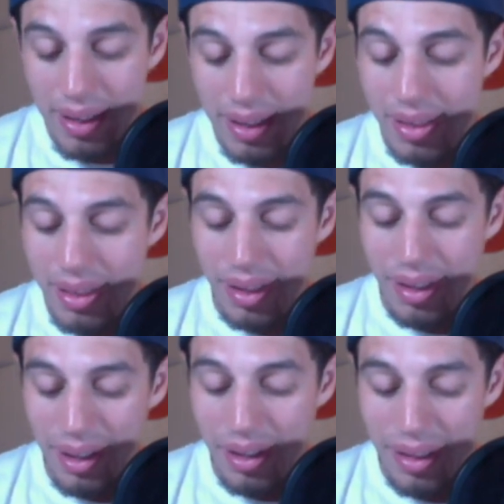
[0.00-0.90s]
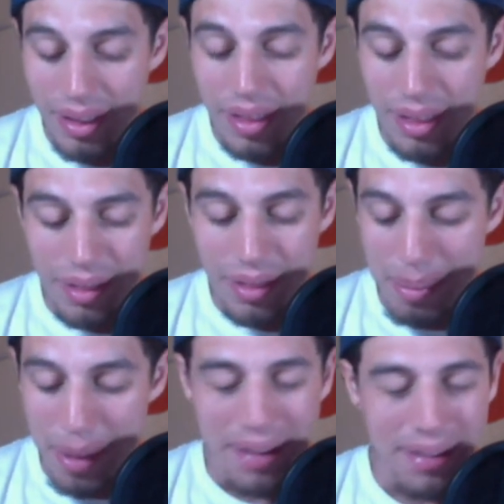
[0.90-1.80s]
the the
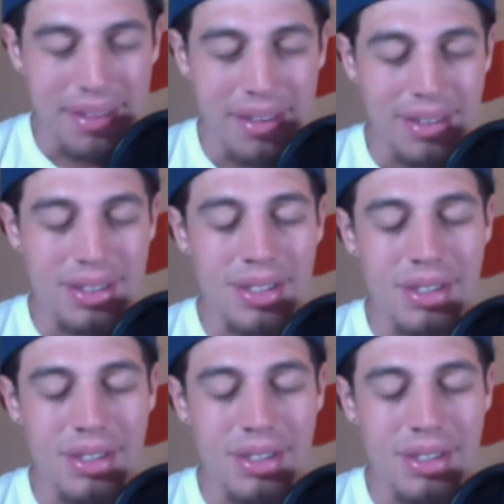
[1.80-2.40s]
Panthers.